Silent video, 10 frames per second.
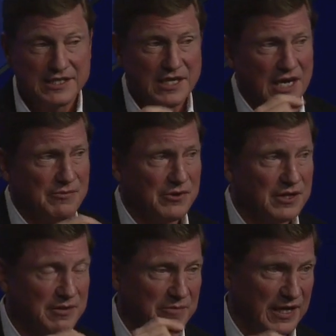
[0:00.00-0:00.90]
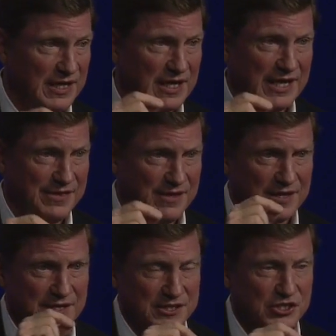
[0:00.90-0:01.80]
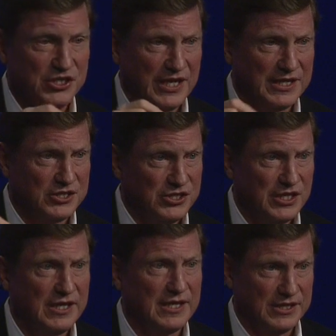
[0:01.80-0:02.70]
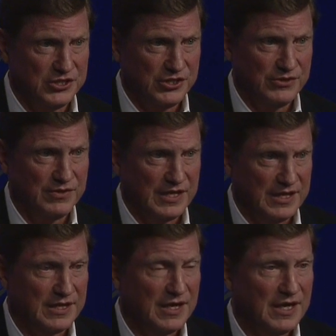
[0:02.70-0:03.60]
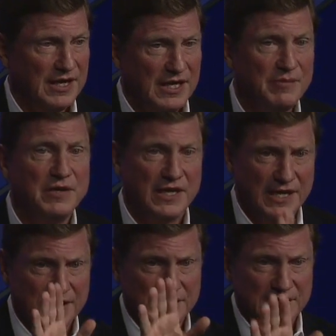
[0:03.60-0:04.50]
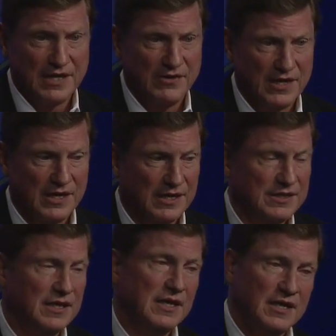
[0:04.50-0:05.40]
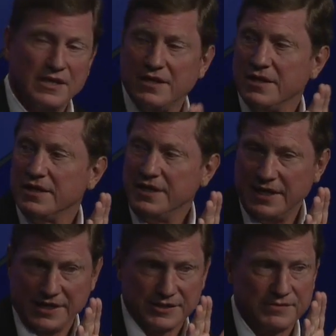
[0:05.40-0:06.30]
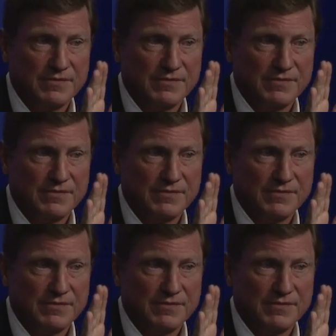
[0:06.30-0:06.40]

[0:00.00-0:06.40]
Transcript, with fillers: has not really been, I think, this GHG issue that EPA is now on. Greenhouse gases. Yes.